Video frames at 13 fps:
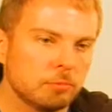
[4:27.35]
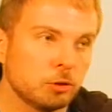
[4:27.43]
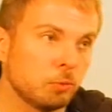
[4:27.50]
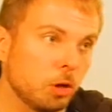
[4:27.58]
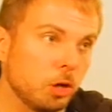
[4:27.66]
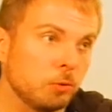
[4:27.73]

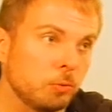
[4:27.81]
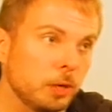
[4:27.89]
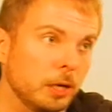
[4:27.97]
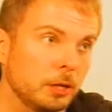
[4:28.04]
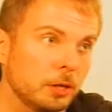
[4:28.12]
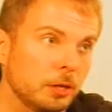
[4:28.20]
to work
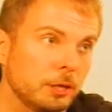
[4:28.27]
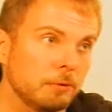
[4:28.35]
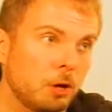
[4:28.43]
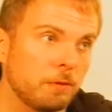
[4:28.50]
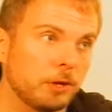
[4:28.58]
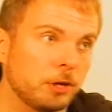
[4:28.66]
with. They
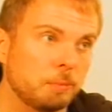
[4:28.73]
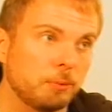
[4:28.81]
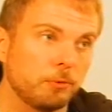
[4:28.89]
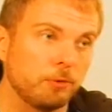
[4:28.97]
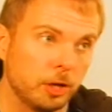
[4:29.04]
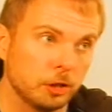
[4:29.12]
were all very
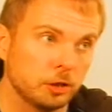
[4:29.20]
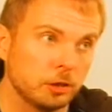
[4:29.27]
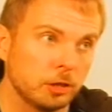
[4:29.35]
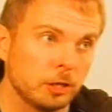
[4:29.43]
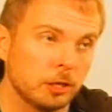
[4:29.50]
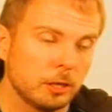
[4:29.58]

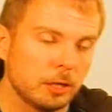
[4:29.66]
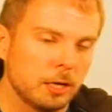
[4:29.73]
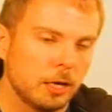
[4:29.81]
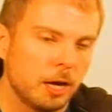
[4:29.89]
professional.